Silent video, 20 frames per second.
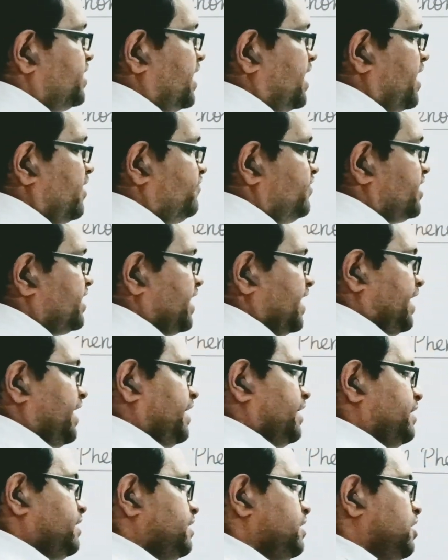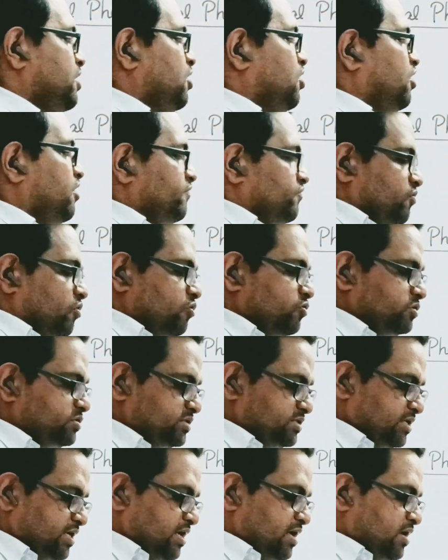we are having air. Of
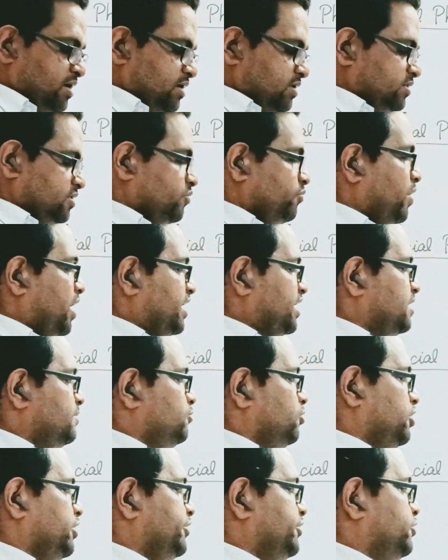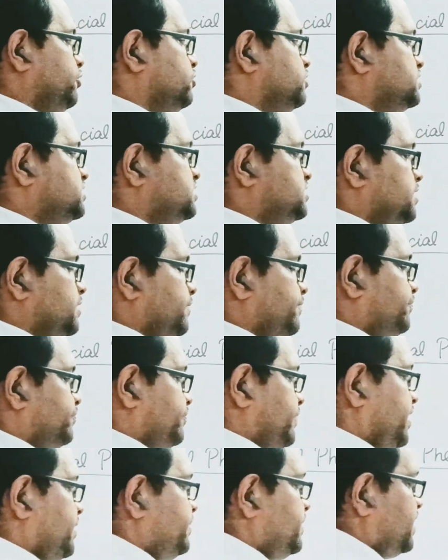course, the water molecules
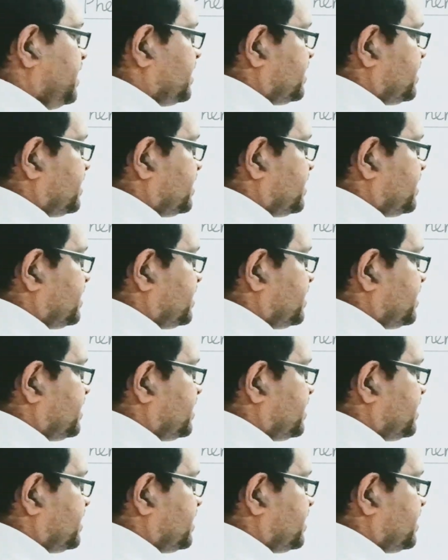may be